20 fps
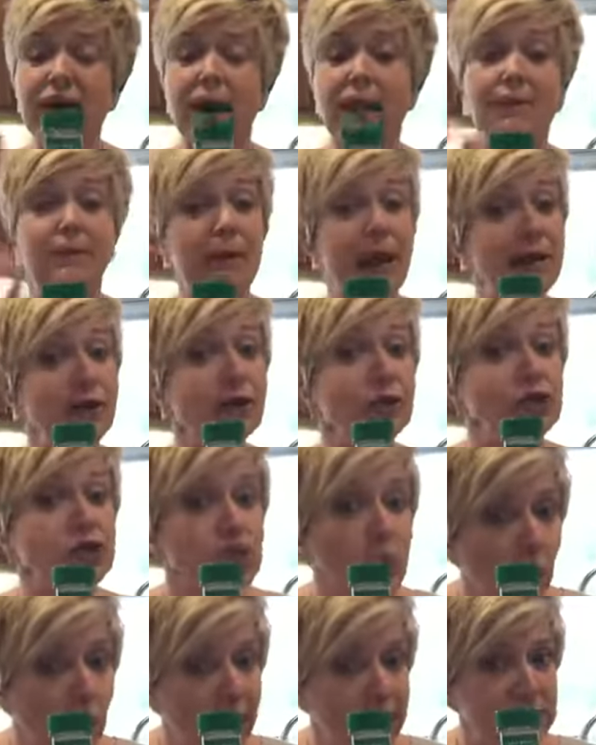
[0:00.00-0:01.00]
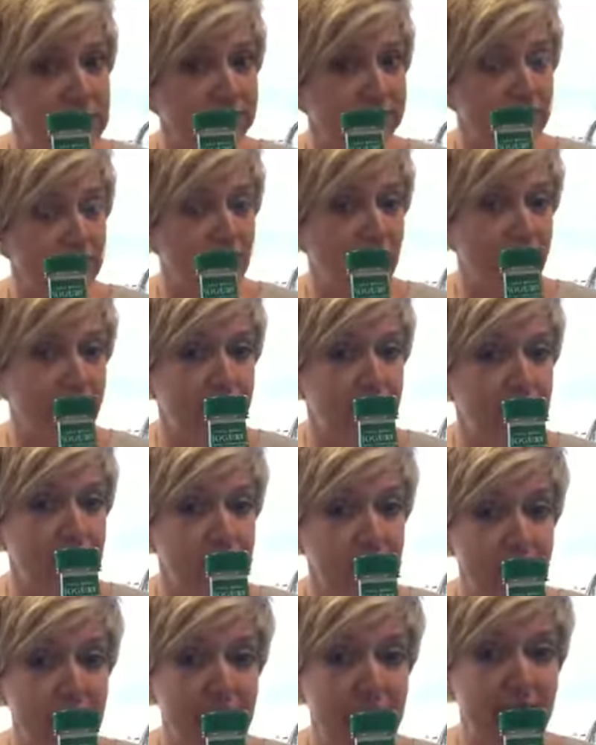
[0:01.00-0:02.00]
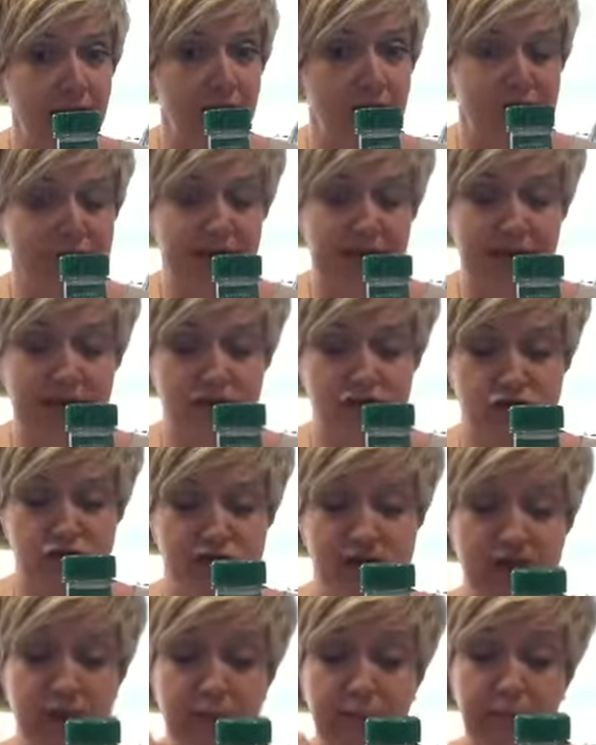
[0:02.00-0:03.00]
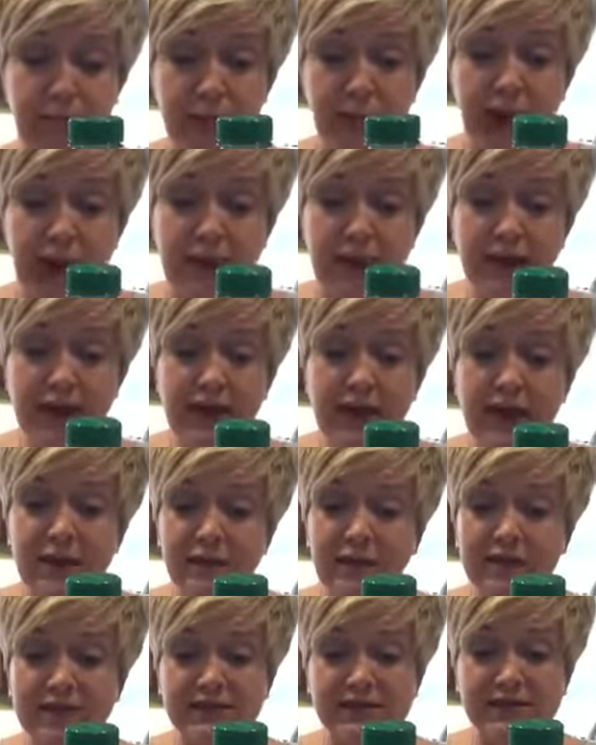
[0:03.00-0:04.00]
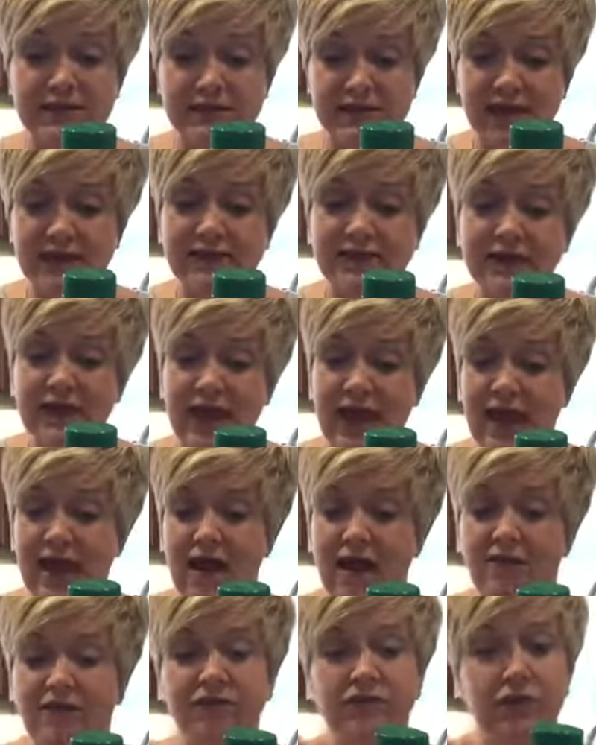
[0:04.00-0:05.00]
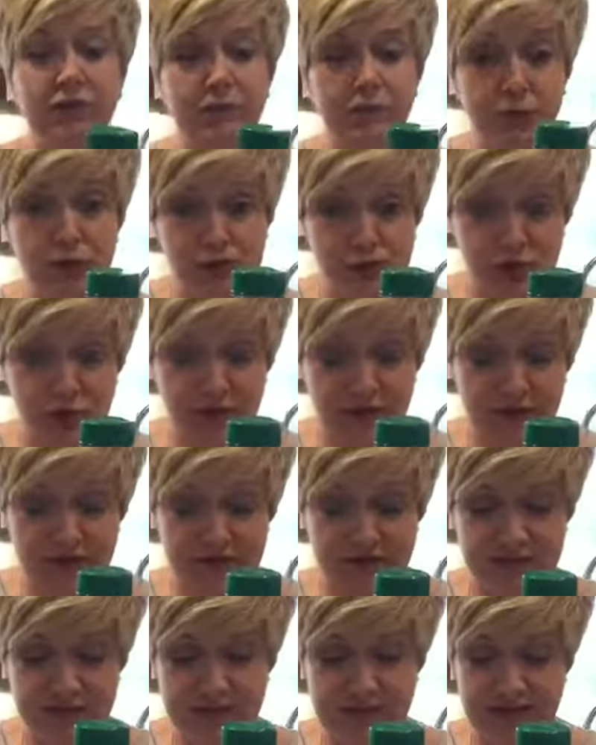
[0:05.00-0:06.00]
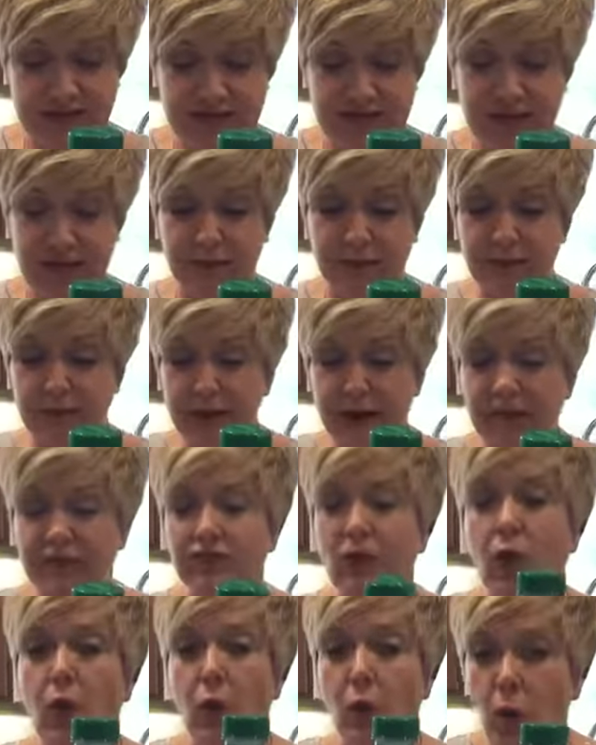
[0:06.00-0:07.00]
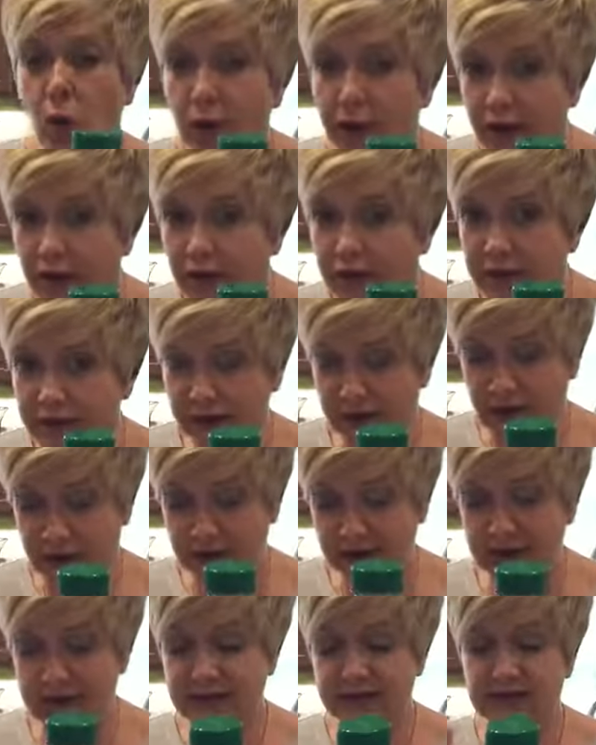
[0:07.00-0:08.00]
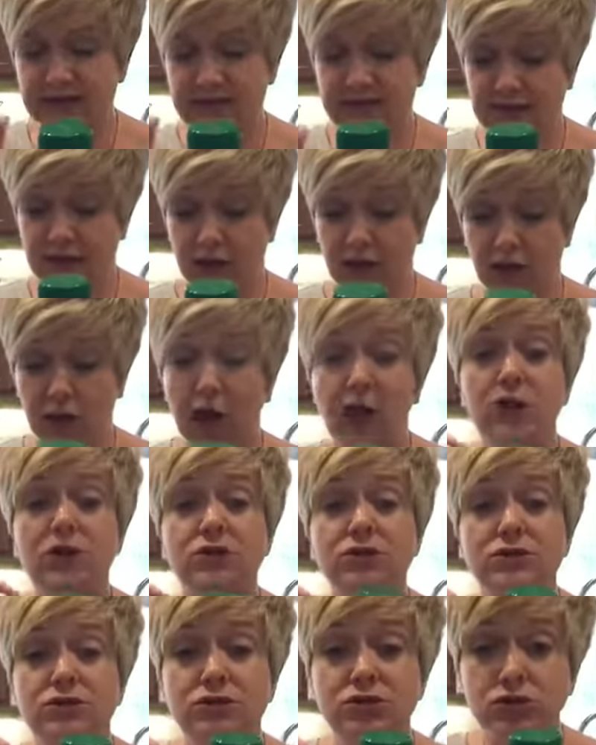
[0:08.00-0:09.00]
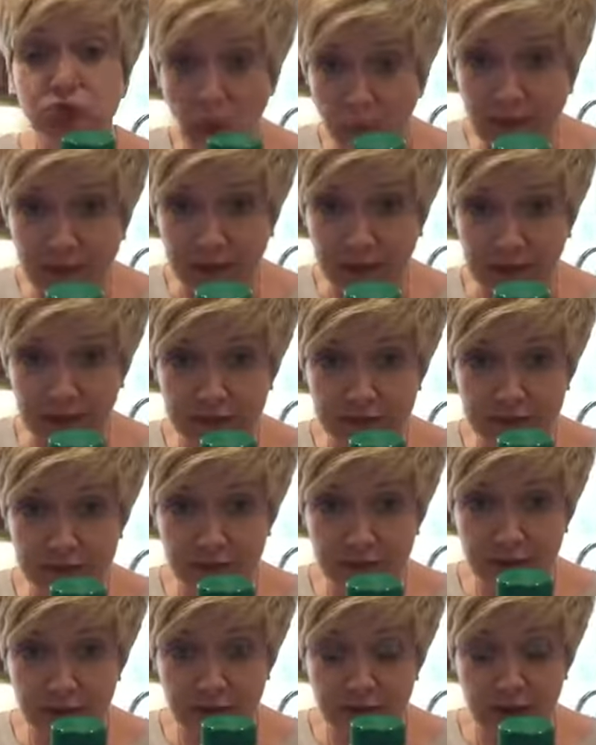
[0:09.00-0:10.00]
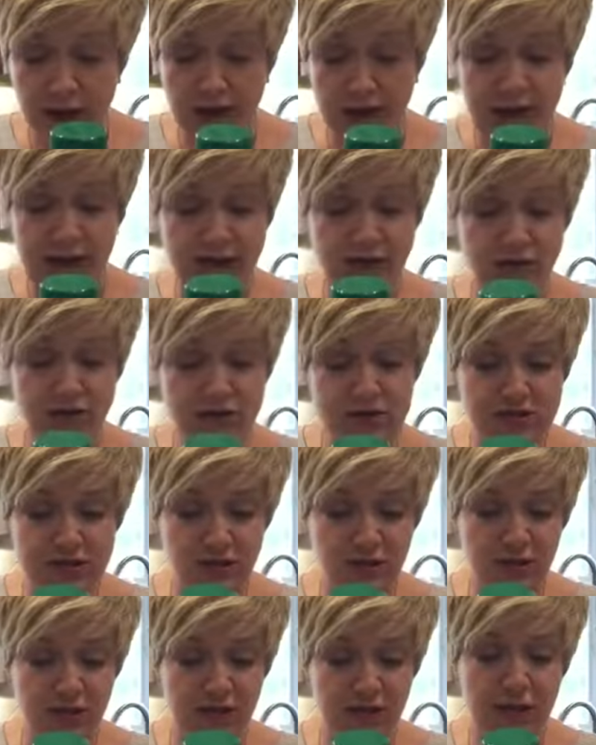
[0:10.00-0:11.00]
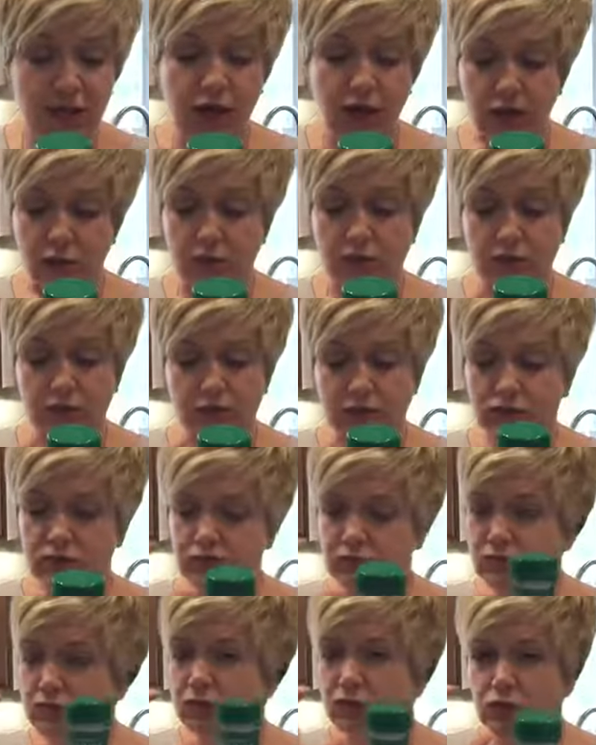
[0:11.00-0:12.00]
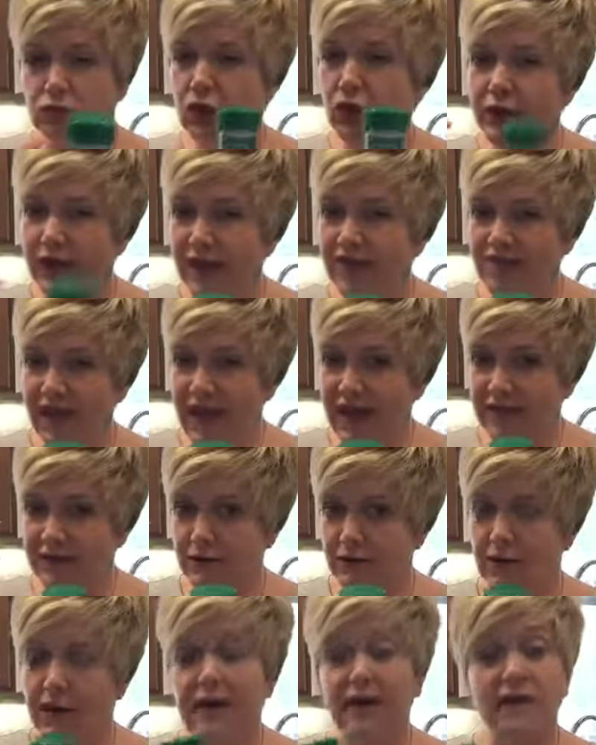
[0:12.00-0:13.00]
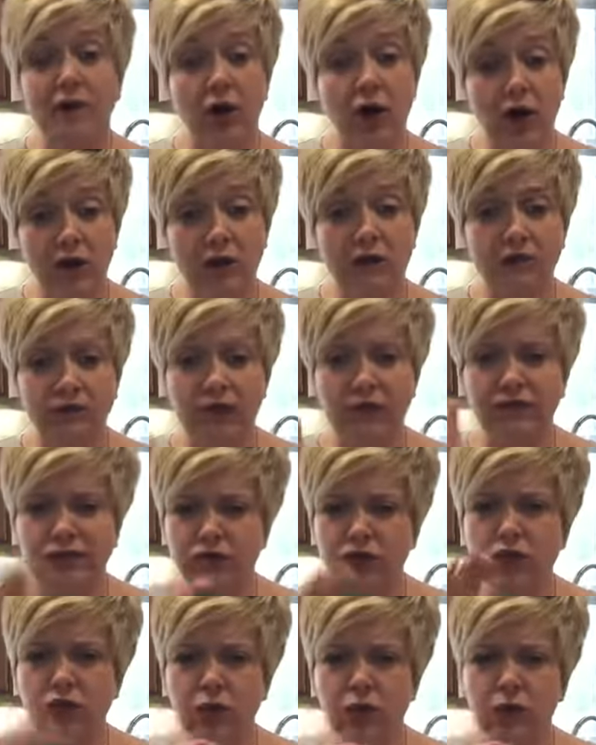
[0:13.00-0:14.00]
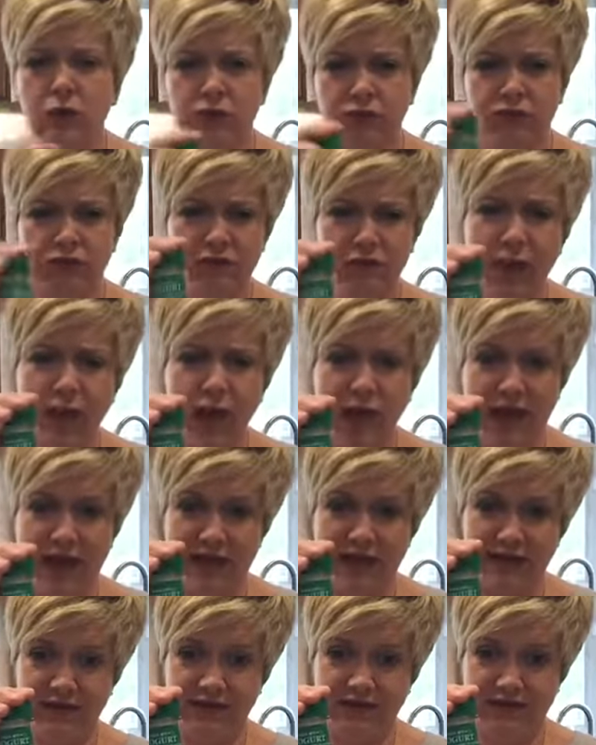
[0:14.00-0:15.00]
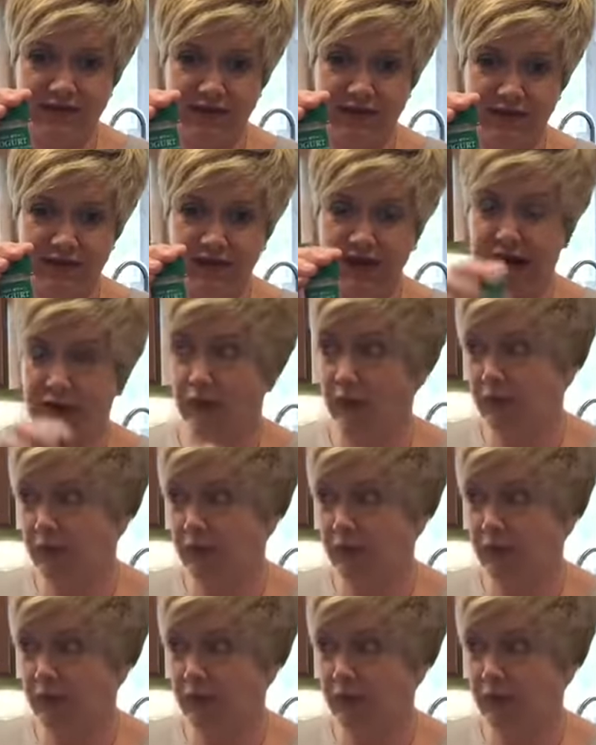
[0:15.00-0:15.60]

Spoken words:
a better choice if you're not gonna make a salad dressing, but because it doesn't have the preservatives and things in it, but the oil in it is still soybean. And you still, look at that, all right? And there are a few small additives in it that I would